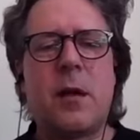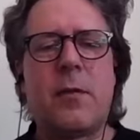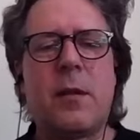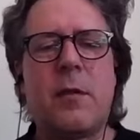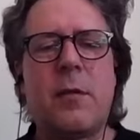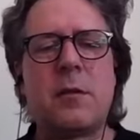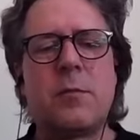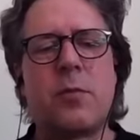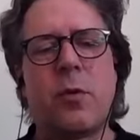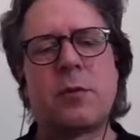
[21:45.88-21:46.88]
and and
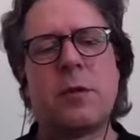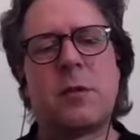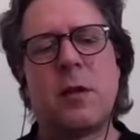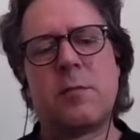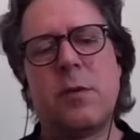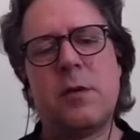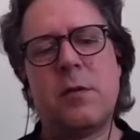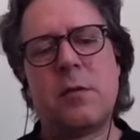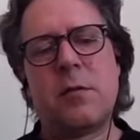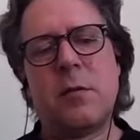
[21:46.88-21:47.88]
this process has
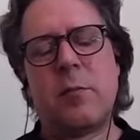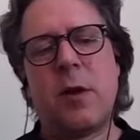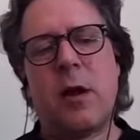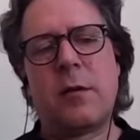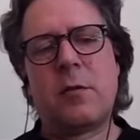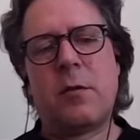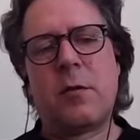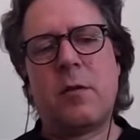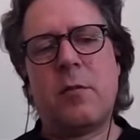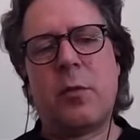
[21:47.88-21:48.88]
been applied to I
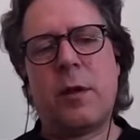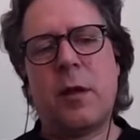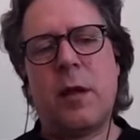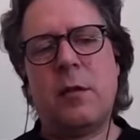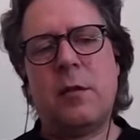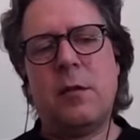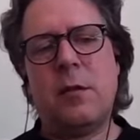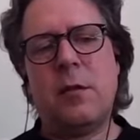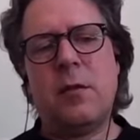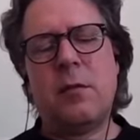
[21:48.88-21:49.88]
think more than
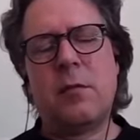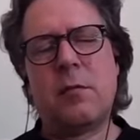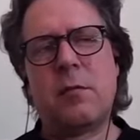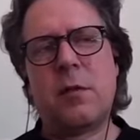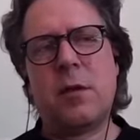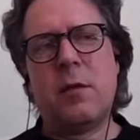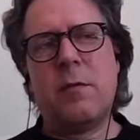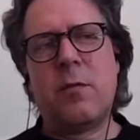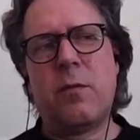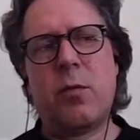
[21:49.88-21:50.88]
80,
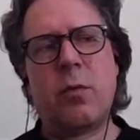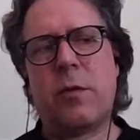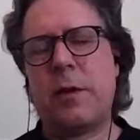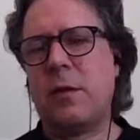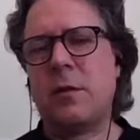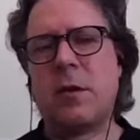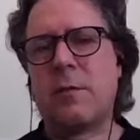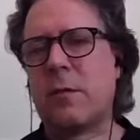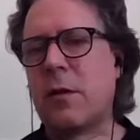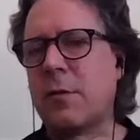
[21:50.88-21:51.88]
84
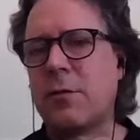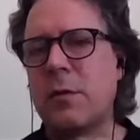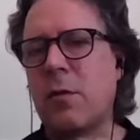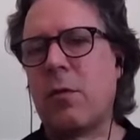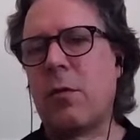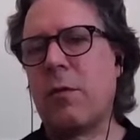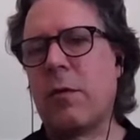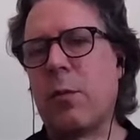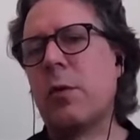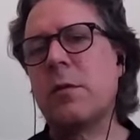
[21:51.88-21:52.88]
87 countries all over
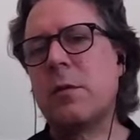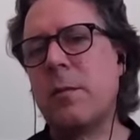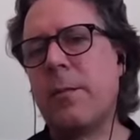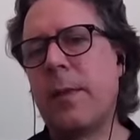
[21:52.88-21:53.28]
the world.